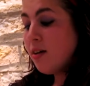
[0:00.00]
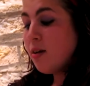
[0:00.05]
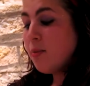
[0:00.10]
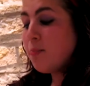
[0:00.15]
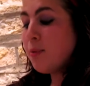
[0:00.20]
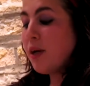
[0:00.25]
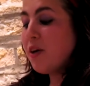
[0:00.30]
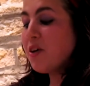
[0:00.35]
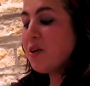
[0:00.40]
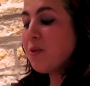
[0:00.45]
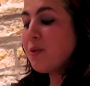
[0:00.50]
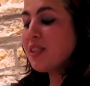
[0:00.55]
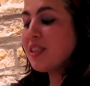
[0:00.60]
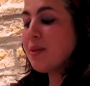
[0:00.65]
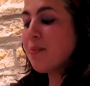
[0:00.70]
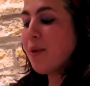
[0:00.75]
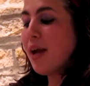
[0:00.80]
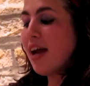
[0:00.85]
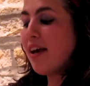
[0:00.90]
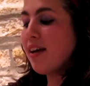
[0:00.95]
Barry was the
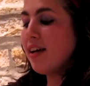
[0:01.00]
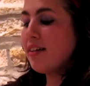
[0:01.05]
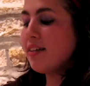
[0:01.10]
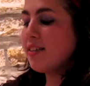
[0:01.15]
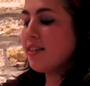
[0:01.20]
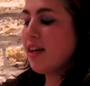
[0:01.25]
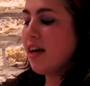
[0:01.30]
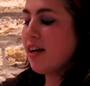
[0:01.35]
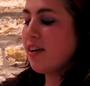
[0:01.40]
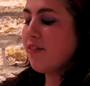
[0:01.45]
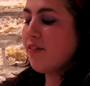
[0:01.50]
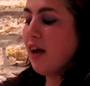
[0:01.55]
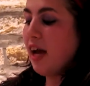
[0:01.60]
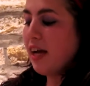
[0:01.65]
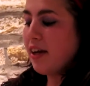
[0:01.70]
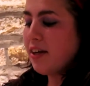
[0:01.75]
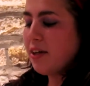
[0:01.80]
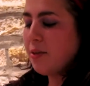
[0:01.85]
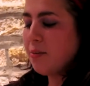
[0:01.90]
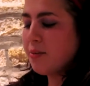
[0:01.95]
man I designed
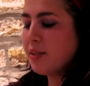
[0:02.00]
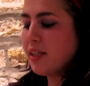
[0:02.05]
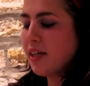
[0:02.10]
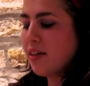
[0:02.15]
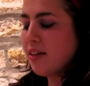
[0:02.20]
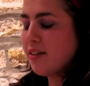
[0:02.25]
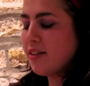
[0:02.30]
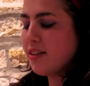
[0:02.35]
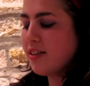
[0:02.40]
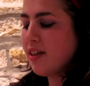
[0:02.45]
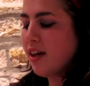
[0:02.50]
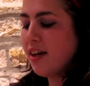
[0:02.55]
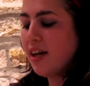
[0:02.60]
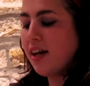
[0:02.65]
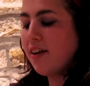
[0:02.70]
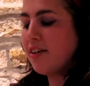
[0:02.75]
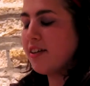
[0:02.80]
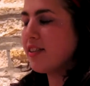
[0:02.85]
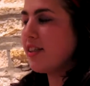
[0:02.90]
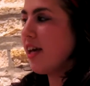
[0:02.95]
vacuums that could suck
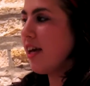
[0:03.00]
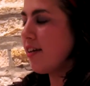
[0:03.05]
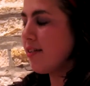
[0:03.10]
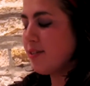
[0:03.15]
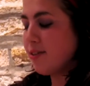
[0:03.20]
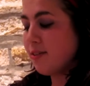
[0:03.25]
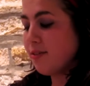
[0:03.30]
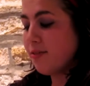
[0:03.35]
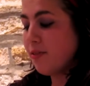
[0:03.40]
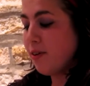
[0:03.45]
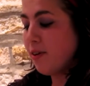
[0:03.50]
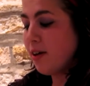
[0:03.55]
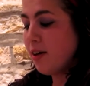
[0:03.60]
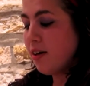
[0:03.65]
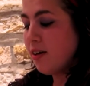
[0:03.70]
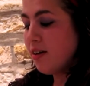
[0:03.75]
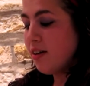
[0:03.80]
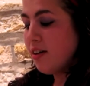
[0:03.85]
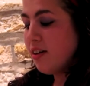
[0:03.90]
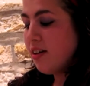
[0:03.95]
out his cancer for.
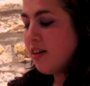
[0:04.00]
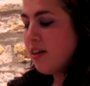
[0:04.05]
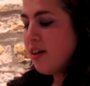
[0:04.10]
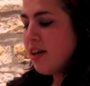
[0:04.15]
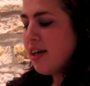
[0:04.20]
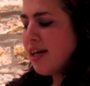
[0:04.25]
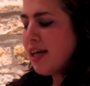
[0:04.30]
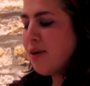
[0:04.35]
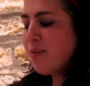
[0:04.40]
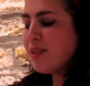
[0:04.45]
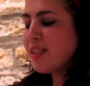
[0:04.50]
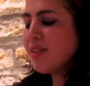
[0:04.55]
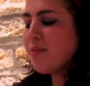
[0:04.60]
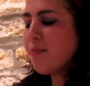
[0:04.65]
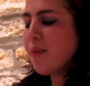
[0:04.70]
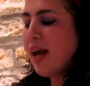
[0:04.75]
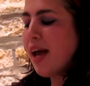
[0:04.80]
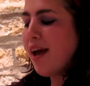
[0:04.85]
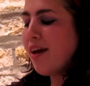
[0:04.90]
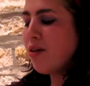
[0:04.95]
He was the
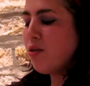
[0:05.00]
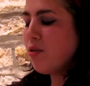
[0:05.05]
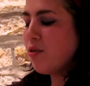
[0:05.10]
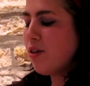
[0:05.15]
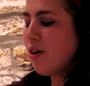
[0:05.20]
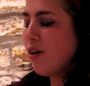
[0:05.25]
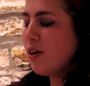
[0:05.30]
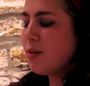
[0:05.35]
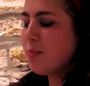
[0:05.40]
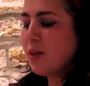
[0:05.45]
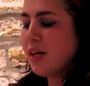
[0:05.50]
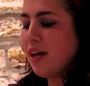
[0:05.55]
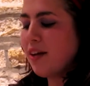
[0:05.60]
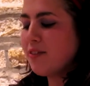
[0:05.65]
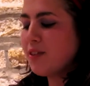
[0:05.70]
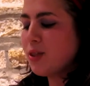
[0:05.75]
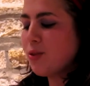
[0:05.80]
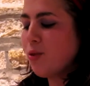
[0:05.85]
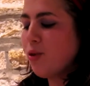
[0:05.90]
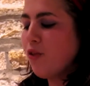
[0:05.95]
man who called me out of
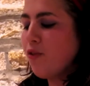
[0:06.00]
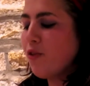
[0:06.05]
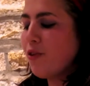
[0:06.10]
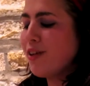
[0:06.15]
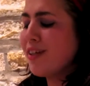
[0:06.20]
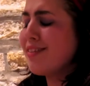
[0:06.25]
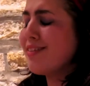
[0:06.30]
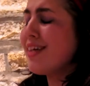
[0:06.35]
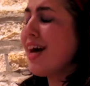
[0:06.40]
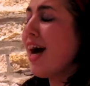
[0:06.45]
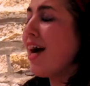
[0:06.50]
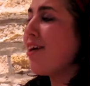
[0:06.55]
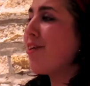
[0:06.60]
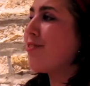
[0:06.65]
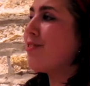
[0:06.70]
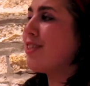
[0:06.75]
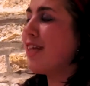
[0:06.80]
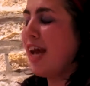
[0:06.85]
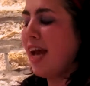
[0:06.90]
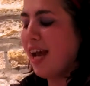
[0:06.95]
school for an
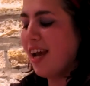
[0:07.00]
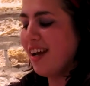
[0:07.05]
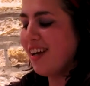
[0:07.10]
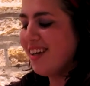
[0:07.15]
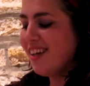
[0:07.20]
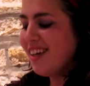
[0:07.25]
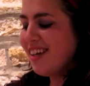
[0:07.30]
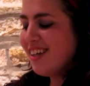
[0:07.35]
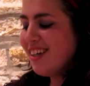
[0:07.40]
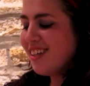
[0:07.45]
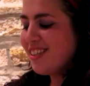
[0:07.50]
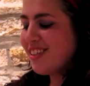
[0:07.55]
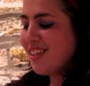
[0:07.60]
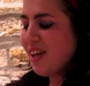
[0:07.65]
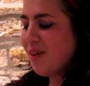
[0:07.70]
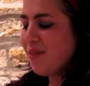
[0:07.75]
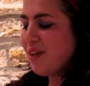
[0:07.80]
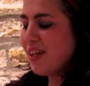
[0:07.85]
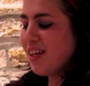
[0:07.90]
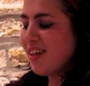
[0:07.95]
entire day so
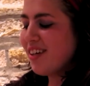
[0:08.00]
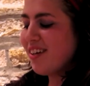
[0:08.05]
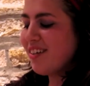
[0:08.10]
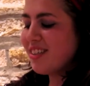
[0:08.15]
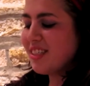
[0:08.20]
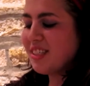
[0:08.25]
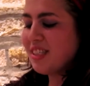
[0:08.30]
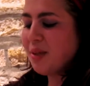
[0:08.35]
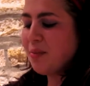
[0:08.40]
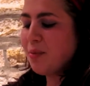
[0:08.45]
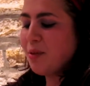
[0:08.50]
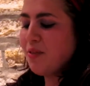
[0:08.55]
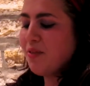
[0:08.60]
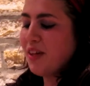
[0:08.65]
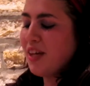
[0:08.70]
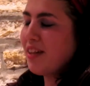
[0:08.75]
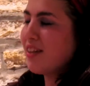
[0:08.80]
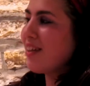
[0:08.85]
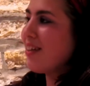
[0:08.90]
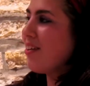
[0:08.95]
that we could go see a movie
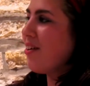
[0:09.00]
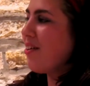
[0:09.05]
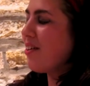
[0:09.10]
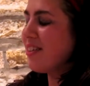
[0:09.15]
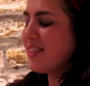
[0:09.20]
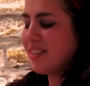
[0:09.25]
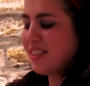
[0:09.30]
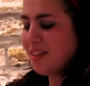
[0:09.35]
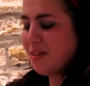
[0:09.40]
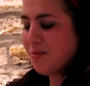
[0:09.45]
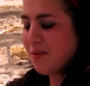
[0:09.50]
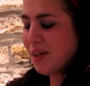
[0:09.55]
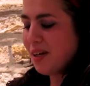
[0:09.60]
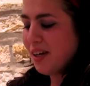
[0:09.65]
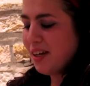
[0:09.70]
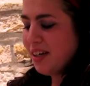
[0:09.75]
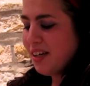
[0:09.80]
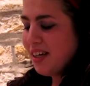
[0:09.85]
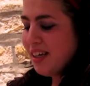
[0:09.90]
at the local cinema,